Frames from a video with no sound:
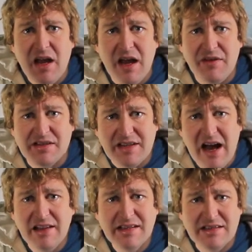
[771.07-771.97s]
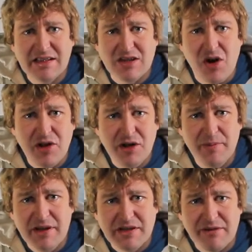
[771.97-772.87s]
And the stylistics are a little
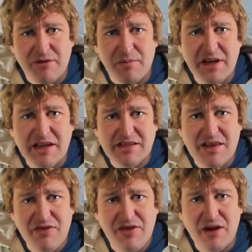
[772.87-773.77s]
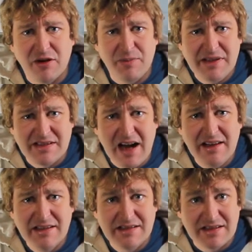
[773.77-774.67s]
bit different because there could be
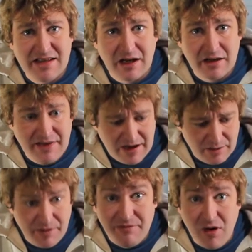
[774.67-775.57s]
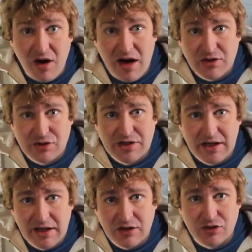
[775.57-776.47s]
stylistics that could be very interesting
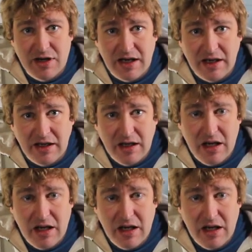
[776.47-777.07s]
and intriguing.